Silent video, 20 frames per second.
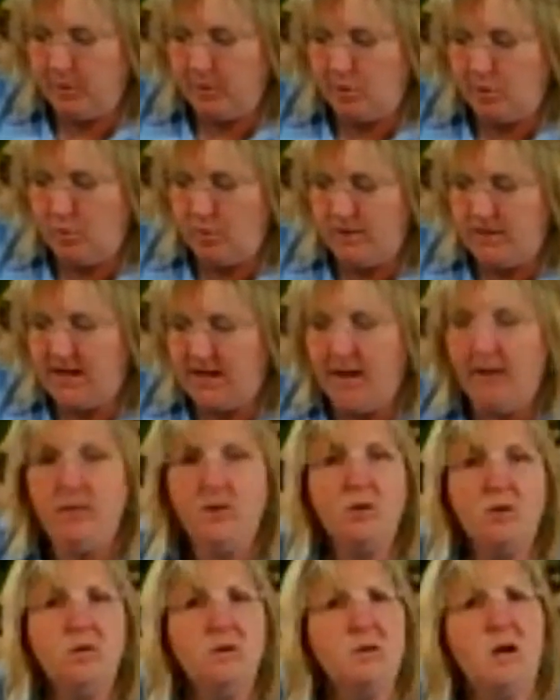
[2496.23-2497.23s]
who attend.
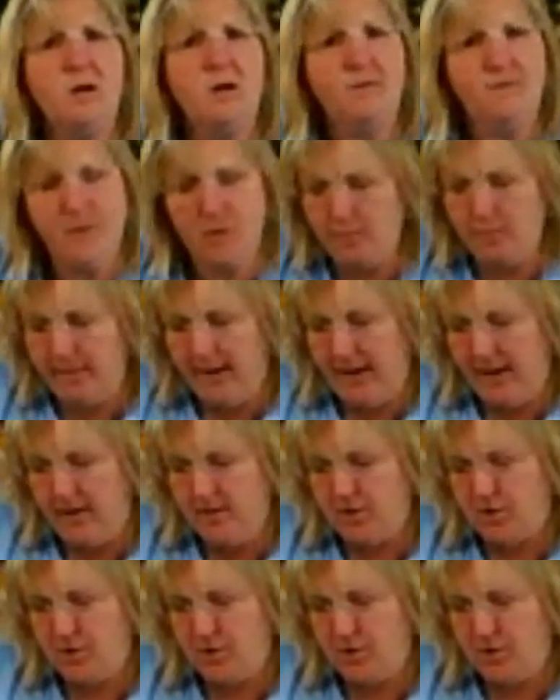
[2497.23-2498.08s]
There are a few men,